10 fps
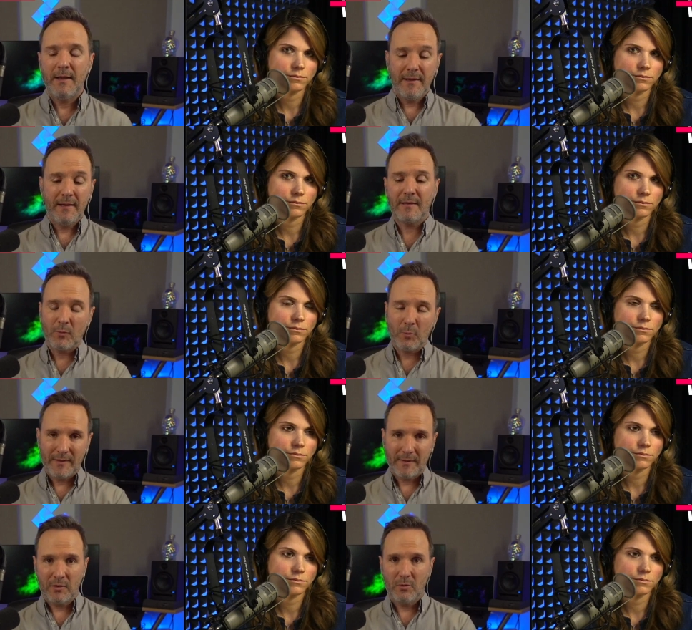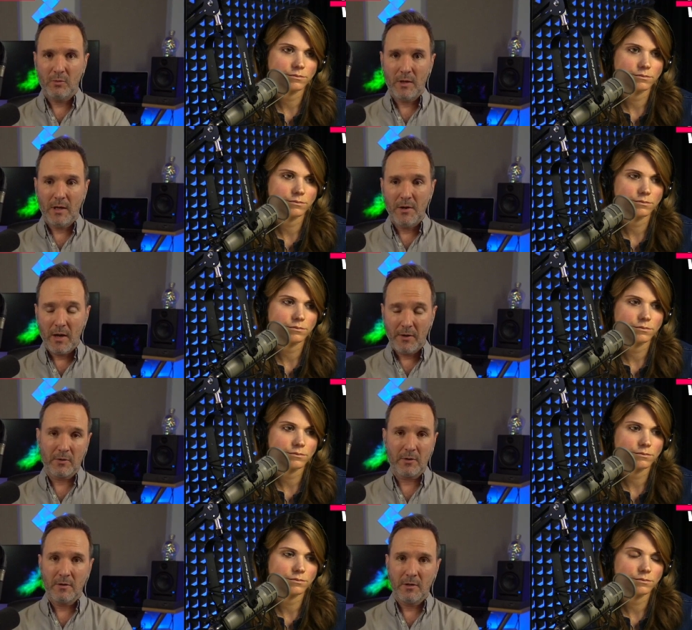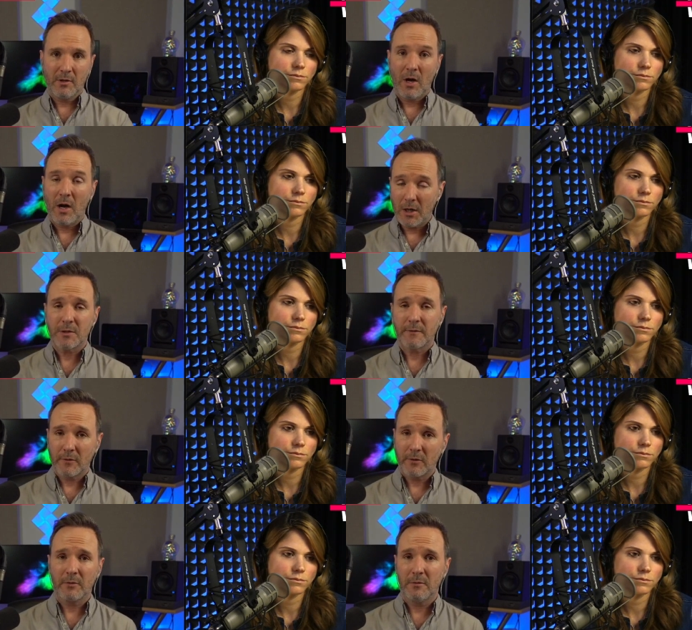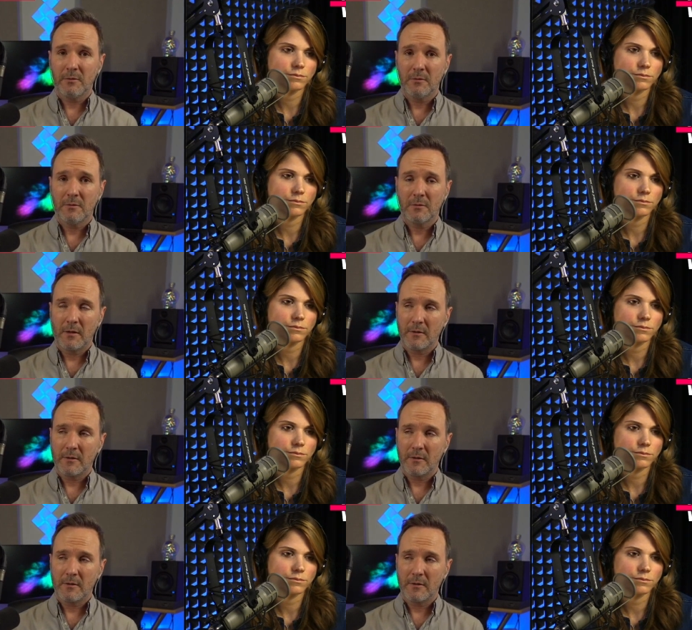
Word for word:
Speaker 1: then this segues into another controversial